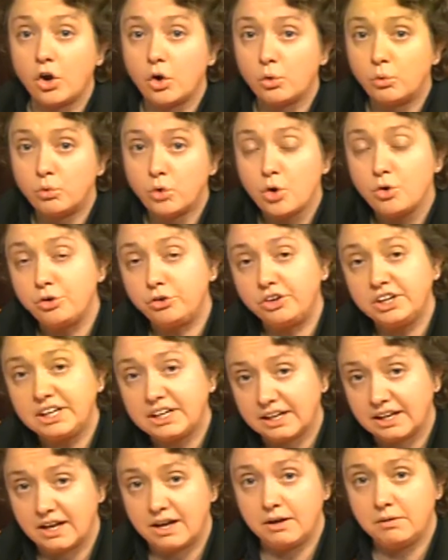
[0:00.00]
Rotary
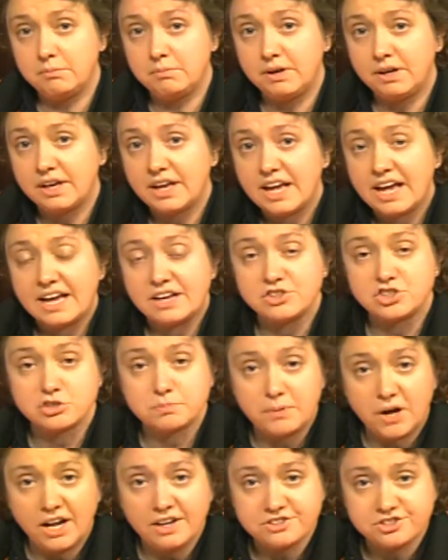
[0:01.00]
Club has
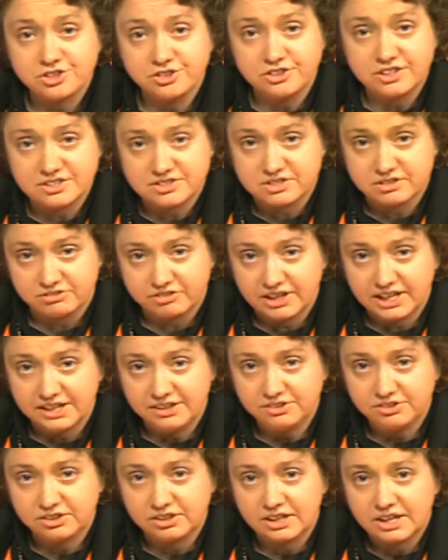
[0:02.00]
sponsored this
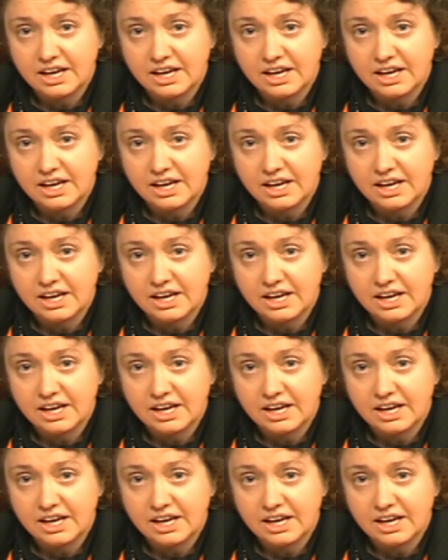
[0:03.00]
event,